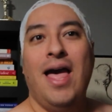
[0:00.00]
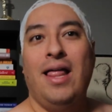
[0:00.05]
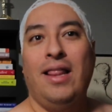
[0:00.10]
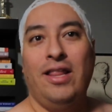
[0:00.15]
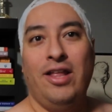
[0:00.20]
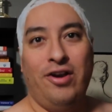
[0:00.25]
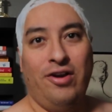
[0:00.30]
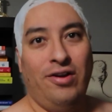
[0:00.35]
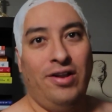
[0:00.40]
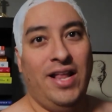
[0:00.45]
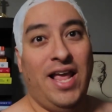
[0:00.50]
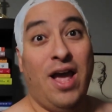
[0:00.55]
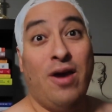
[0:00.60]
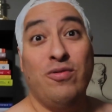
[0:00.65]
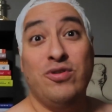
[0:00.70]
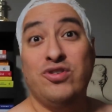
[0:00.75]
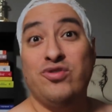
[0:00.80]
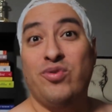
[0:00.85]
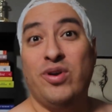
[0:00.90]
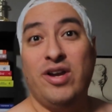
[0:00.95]
Literally, I
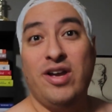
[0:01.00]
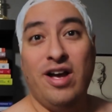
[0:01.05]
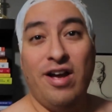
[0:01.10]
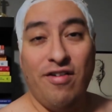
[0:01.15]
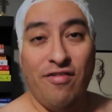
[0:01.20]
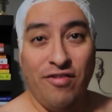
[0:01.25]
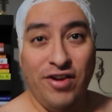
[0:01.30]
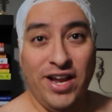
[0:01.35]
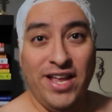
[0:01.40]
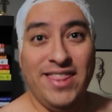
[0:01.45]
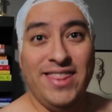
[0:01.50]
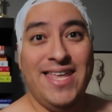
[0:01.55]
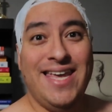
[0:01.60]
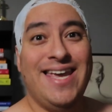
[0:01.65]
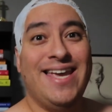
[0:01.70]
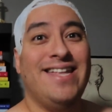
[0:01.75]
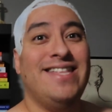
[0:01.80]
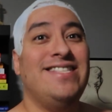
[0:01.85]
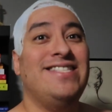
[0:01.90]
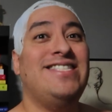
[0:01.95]
was recovering
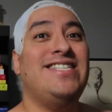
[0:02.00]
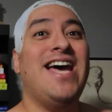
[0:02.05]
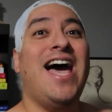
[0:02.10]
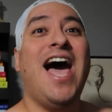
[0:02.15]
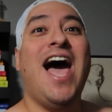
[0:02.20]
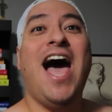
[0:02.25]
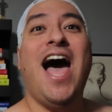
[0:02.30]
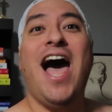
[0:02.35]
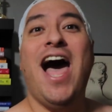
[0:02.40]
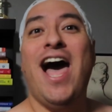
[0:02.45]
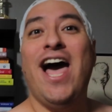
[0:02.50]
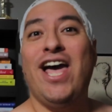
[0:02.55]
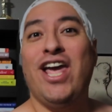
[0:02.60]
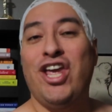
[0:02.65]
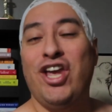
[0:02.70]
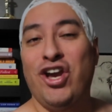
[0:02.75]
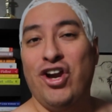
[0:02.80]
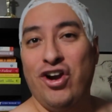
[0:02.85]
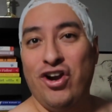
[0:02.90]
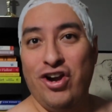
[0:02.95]
the
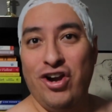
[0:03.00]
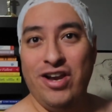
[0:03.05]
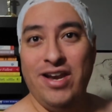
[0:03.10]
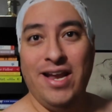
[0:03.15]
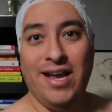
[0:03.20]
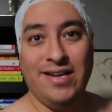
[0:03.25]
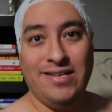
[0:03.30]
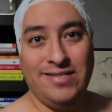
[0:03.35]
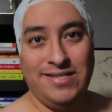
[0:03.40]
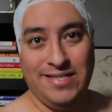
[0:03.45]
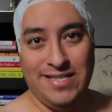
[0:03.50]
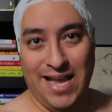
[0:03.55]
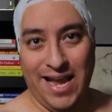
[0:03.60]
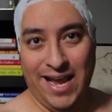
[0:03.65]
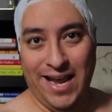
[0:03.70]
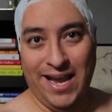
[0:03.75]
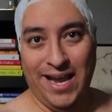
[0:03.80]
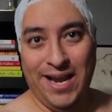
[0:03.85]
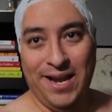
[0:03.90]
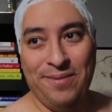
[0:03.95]
entire next
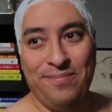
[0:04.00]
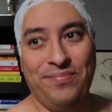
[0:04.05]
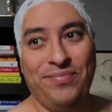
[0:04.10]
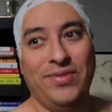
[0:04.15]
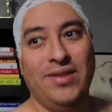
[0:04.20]
day,